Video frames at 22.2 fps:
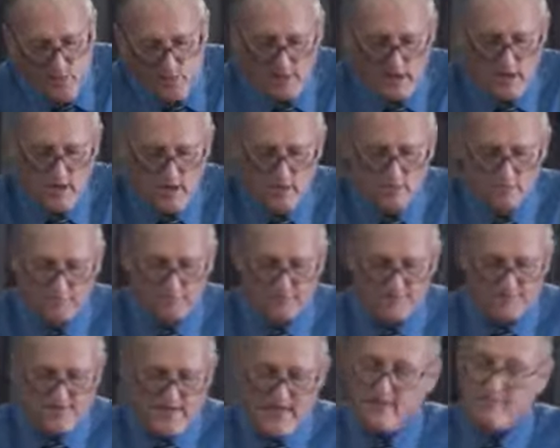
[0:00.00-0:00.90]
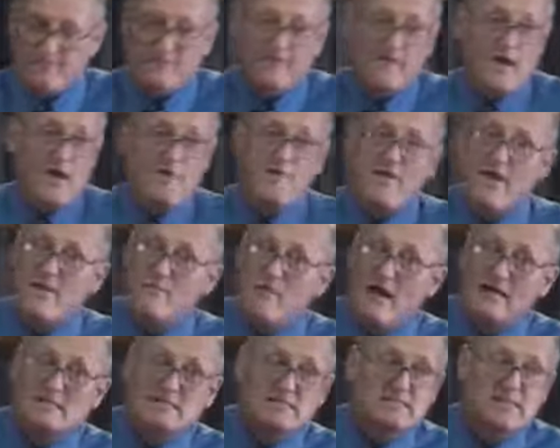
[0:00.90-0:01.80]
loaves, even though they
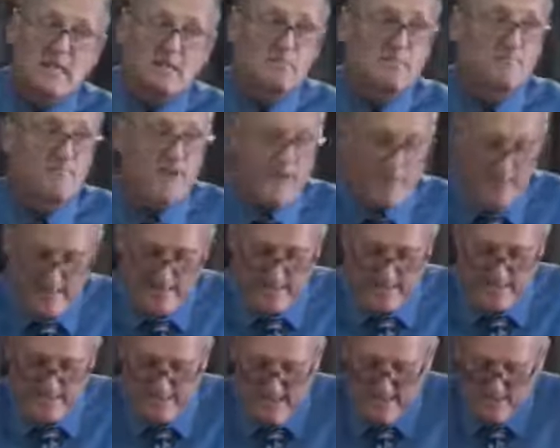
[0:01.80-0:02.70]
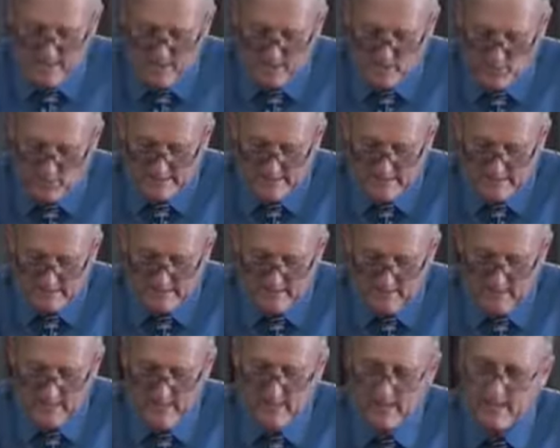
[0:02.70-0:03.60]
might seem very inadequate,
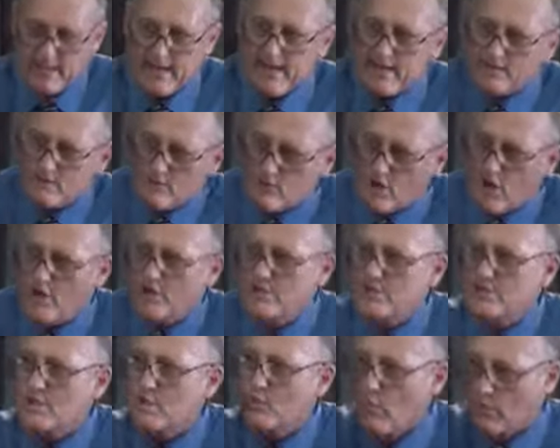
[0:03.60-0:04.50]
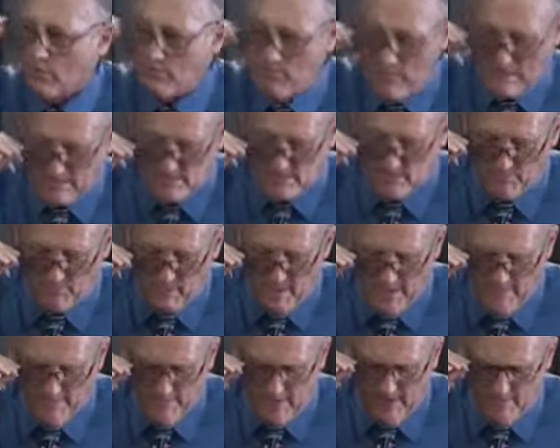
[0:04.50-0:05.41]
and God will
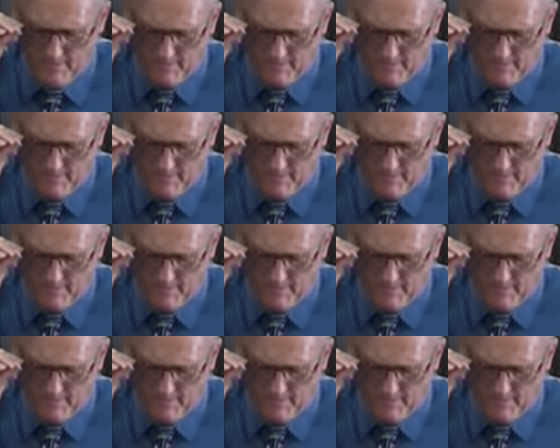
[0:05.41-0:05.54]
multiply them.